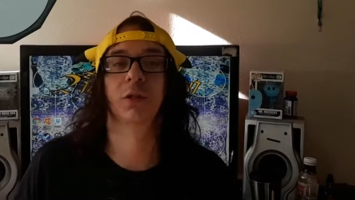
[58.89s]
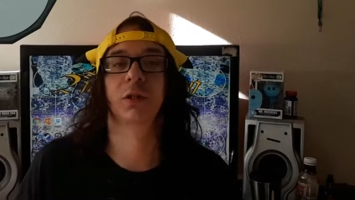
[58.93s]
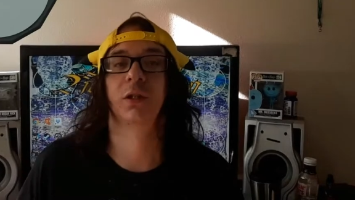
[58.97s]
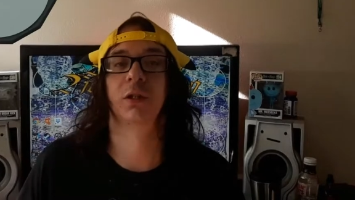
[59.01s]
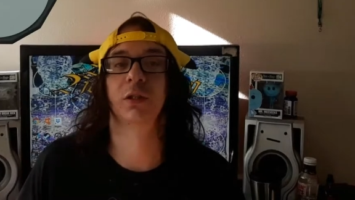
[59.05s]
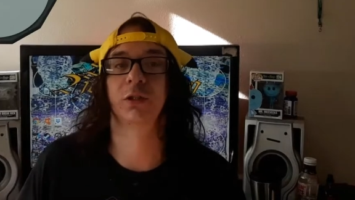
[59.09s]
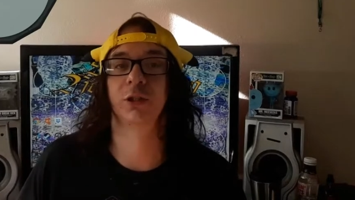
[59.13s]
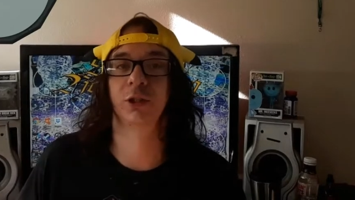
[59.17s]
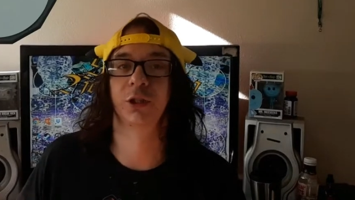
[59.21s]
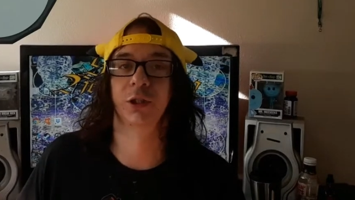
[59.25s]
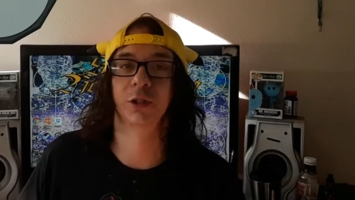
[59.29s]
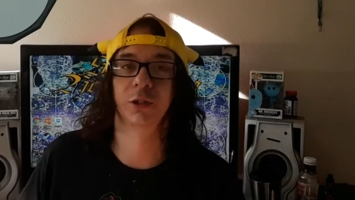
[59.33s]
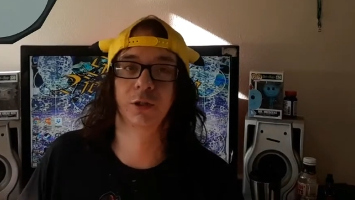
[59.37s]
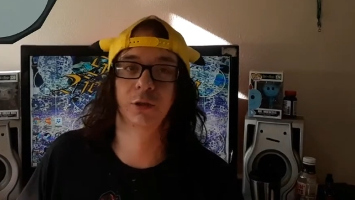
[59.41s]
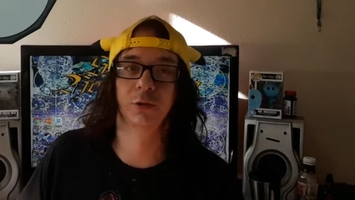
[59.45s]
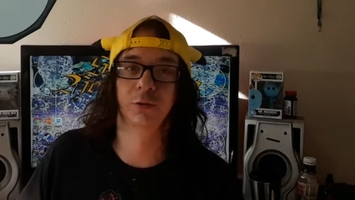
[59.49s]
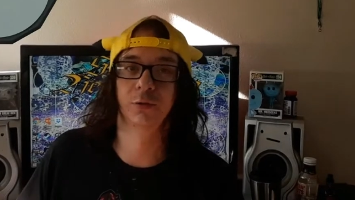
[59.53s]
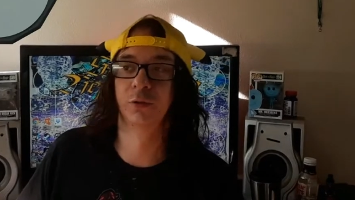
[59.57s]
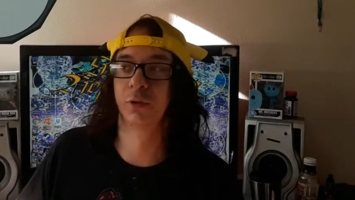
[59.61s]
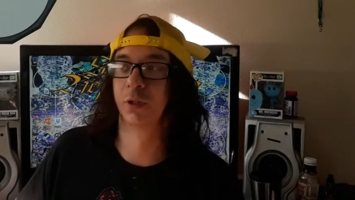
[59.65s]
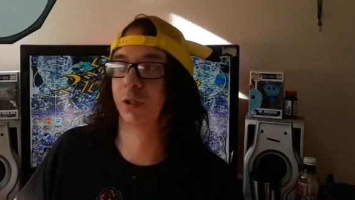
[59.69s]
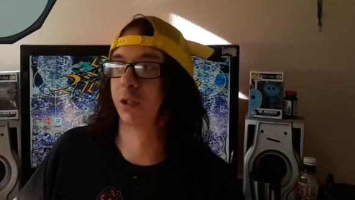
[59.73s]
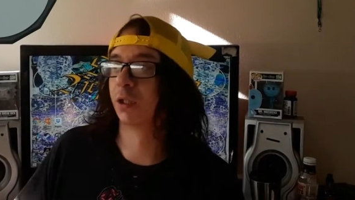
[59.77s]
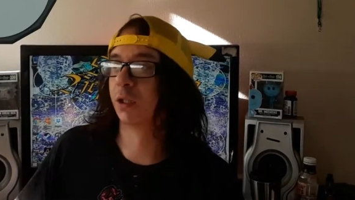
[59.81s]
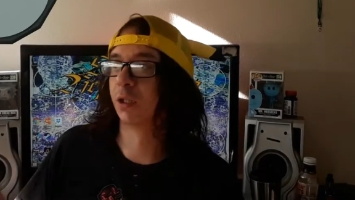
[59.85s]
a show.
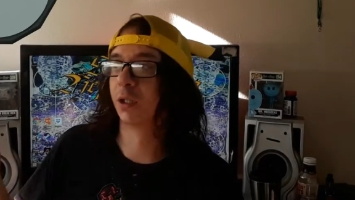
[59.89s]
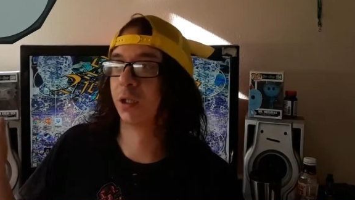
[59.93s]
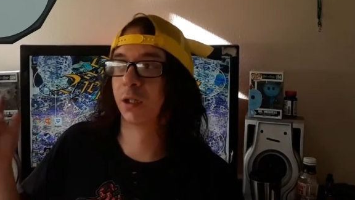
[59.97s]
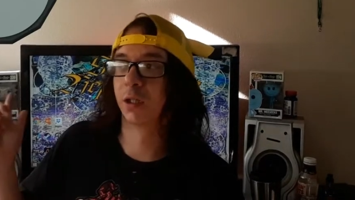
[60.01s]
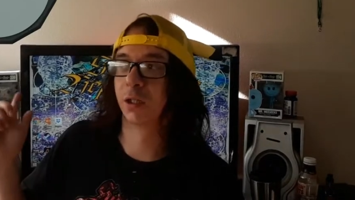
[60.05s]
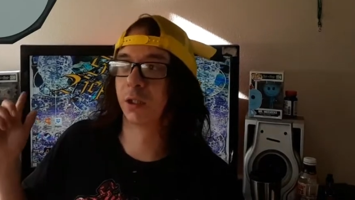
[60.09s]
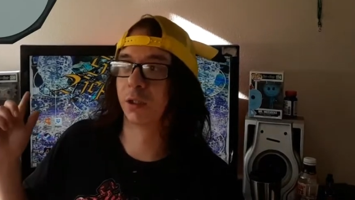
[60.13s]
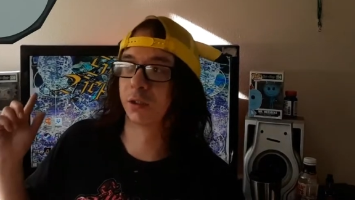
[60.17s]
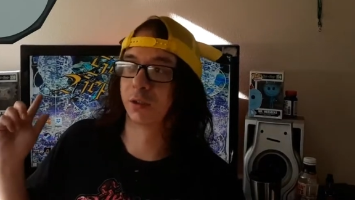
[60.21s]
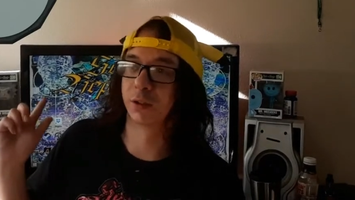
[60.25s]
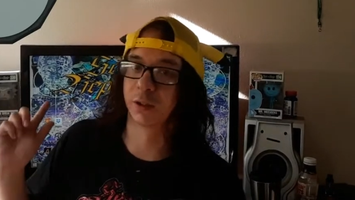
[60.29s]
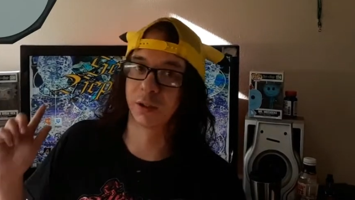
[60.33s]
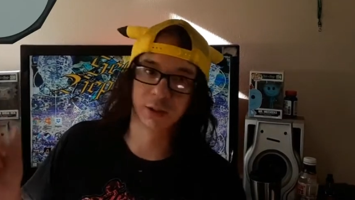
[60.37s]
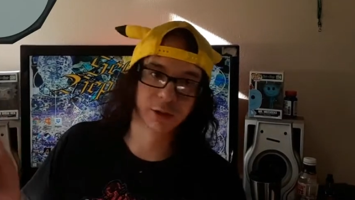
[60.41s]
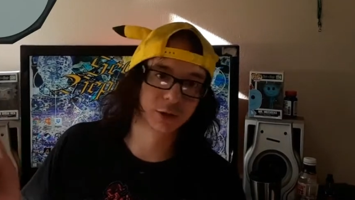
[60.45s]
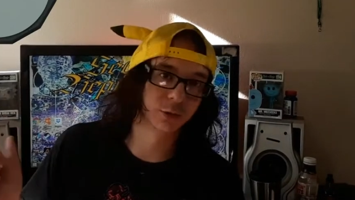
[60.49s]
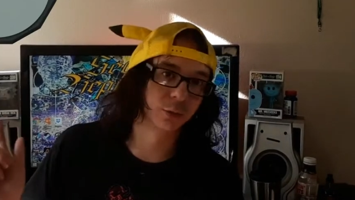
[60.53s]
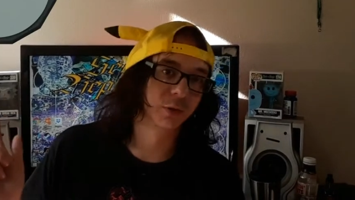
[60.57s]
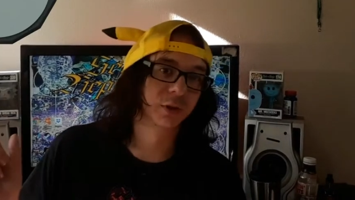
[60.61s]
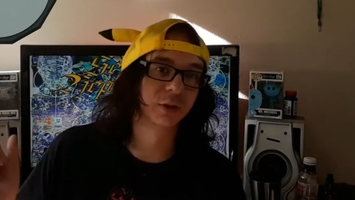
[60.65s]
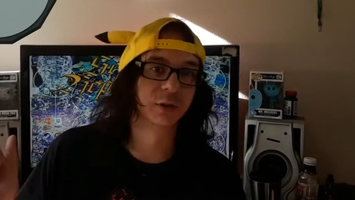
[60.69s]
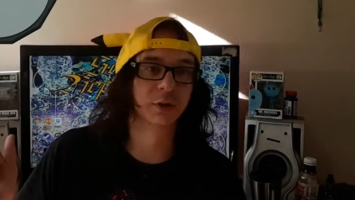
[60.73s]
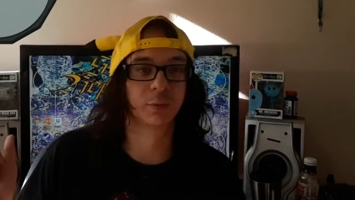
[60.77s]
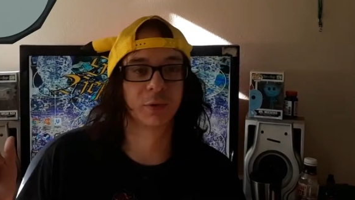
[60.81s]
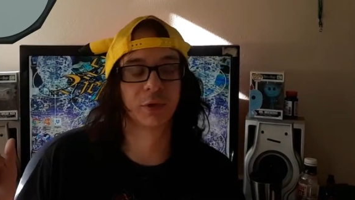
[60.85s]
This
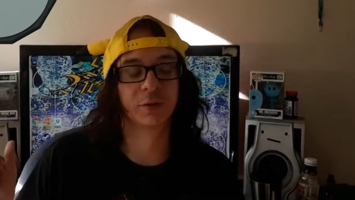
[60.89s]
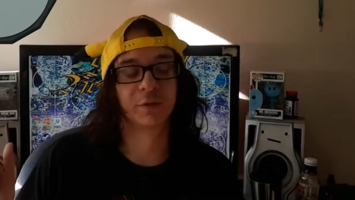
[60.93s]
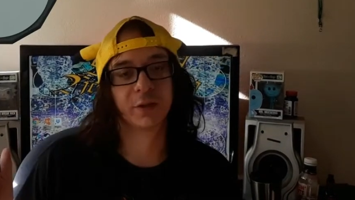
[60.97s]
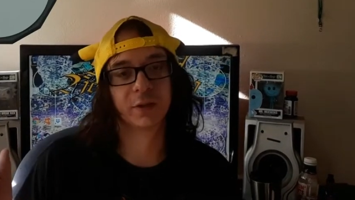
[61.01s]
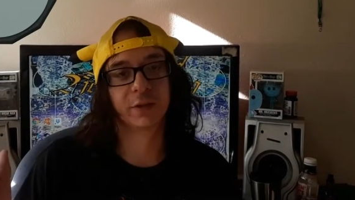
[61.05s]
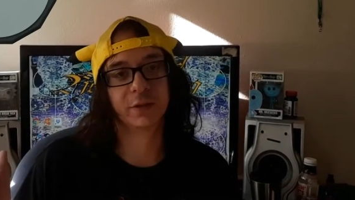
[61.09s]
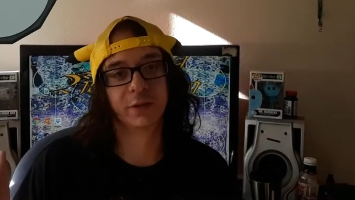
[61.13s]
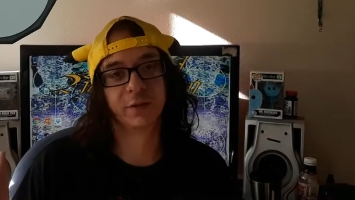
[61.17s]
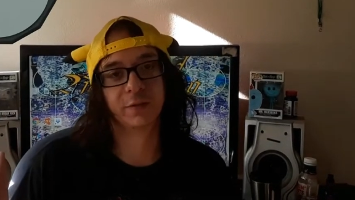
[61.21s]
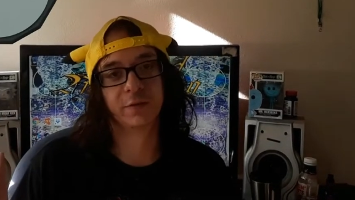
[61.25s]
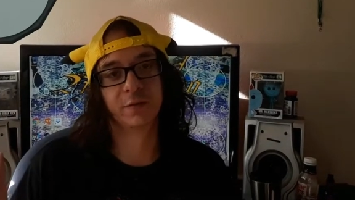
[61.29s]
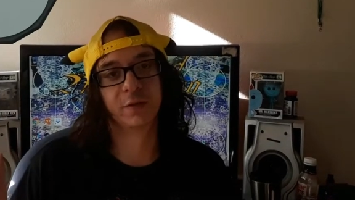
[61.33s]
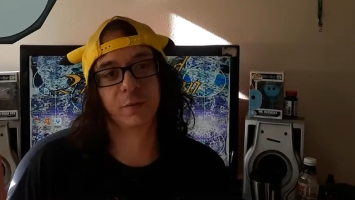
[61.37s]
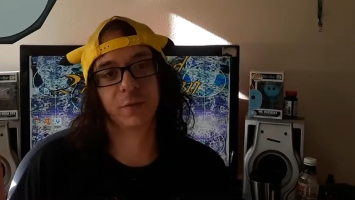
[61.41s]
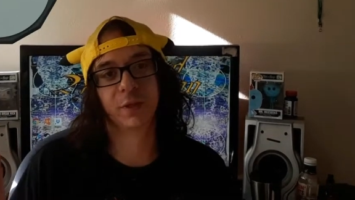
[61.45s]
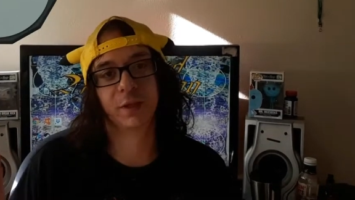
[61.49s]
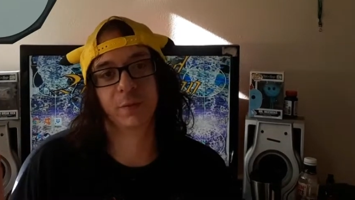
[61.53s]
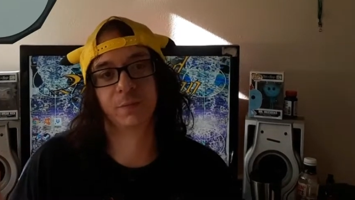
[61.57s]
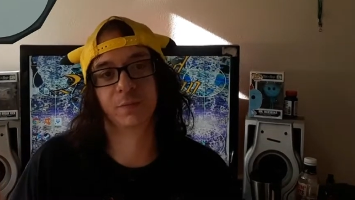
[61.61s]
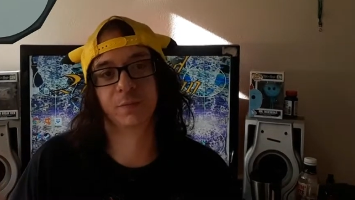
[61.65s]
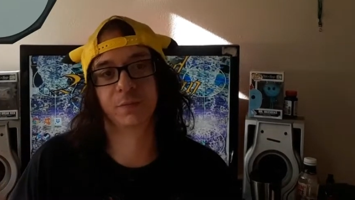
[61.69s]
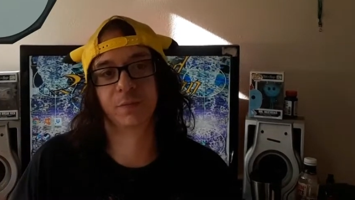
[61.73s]
works perfectly for me.